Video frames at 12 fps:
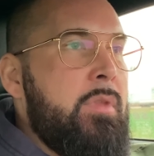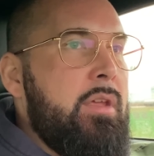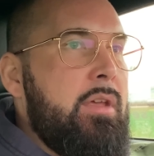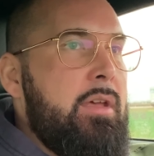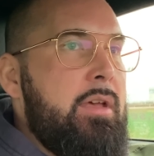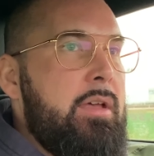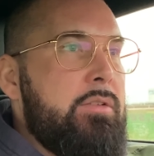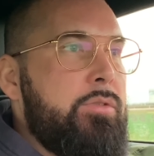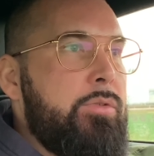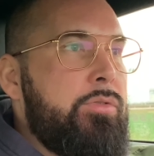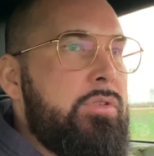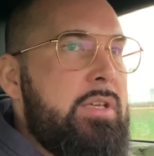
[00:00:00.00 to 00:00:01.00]

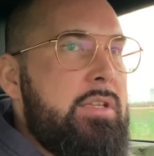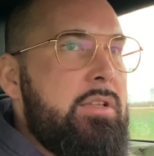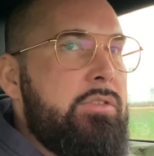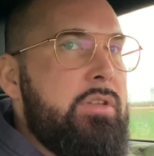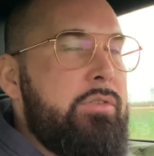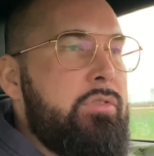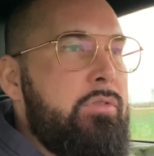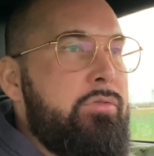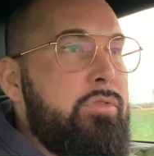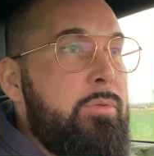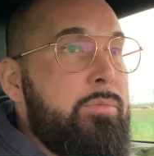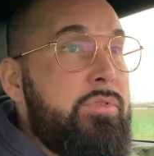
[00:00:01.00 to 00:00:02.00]
to see the difference
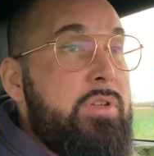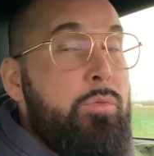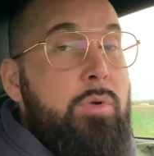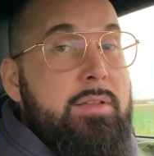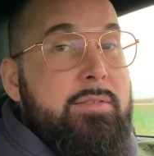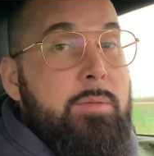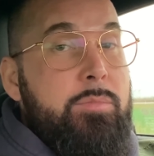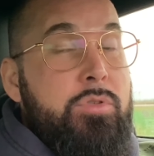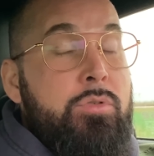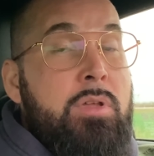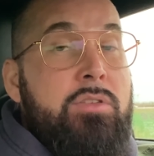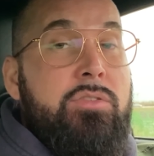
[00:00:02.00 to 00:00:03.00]
from step 1 and step
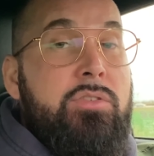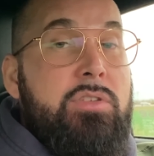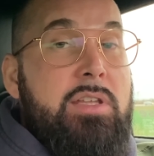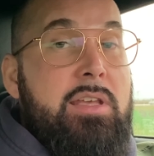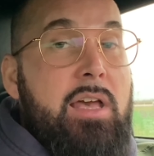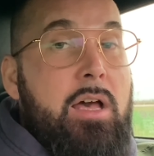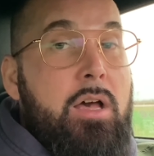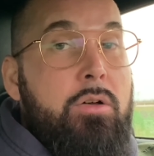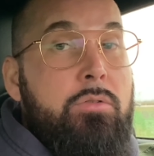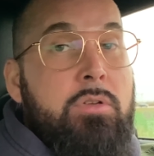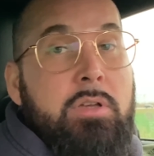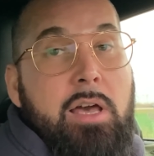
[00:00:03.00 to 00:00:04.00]
2, and see
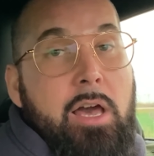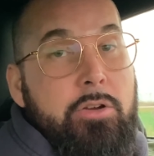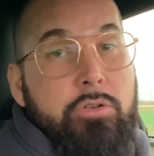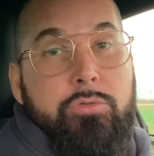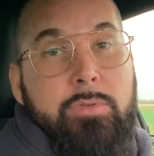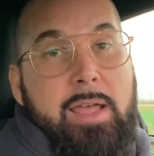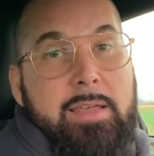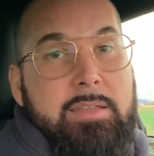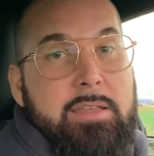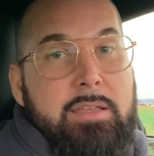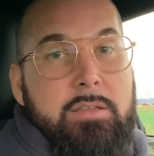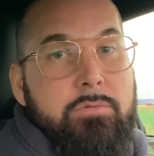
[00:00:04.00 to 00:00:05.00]
how the
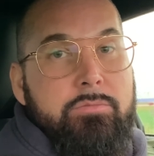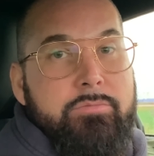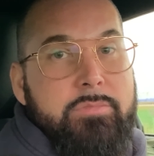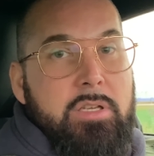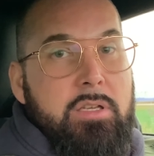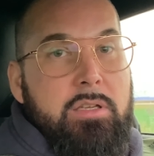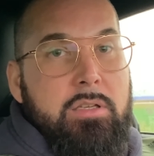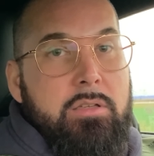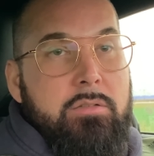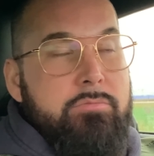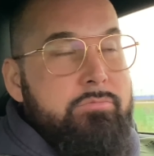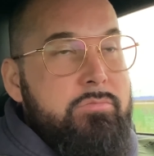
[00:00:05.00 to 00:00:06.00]
Dragy
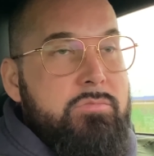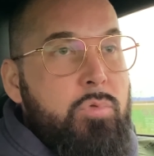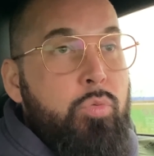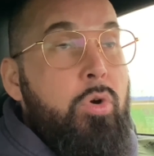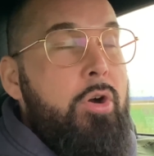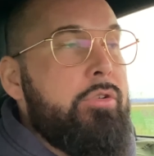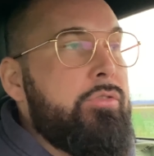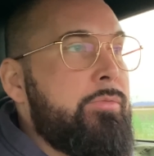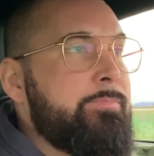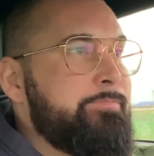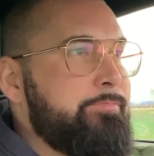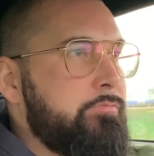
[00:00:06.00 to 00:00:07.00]
works.
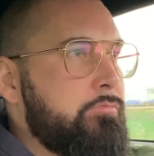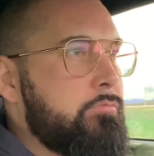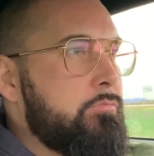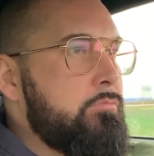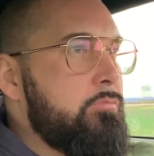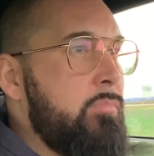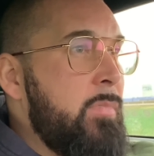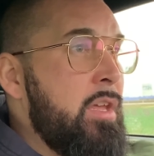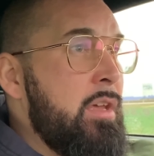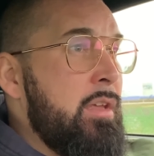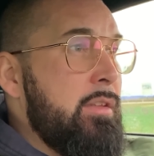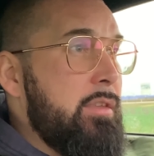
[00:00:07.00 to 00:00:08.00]

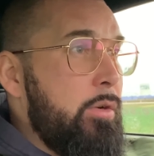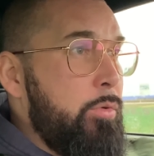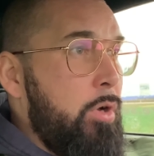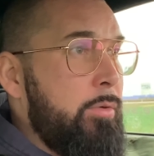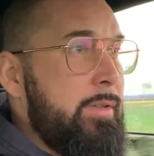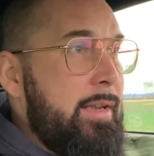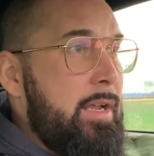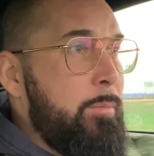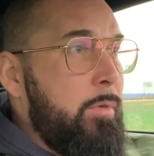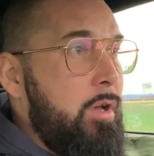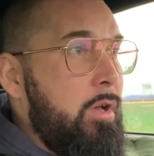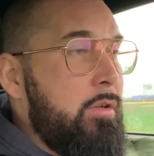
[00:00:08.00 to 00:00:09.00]
The road that
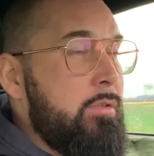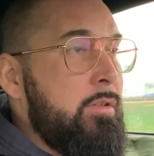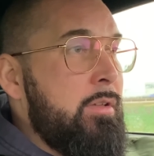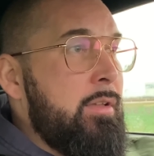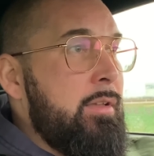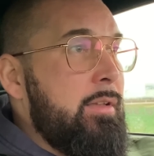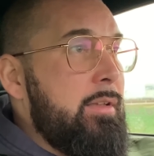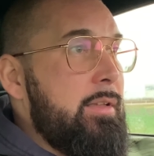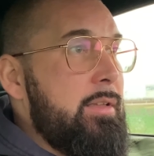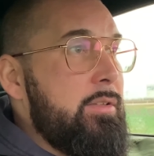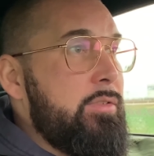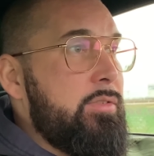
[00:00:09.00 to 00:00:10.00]
I'm on
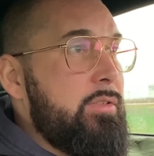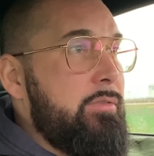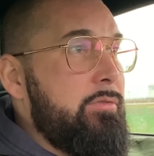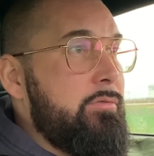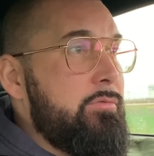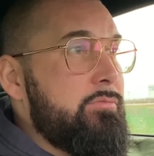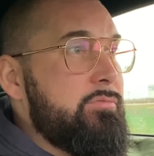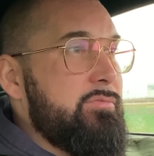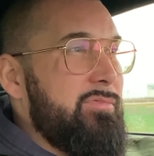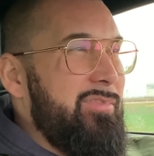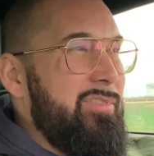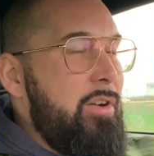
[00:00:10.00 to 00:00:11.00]
is
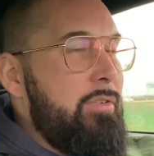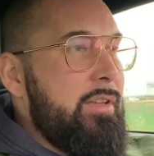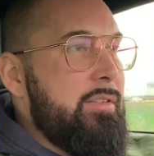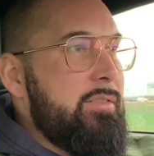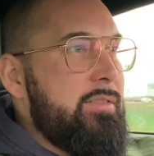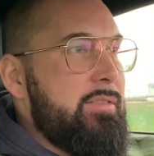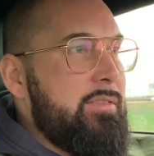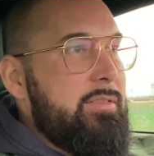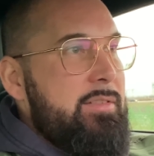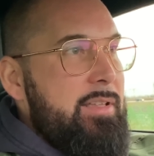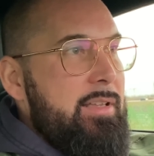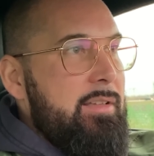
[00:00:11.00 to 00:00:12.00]
very
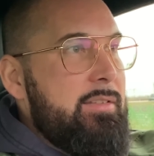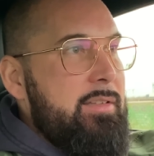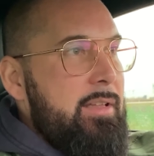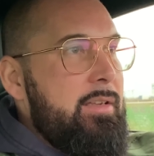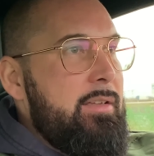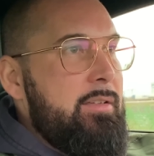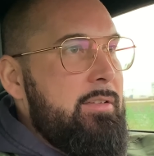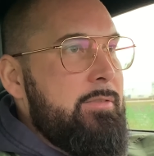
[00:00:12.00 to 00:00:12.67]
tilted,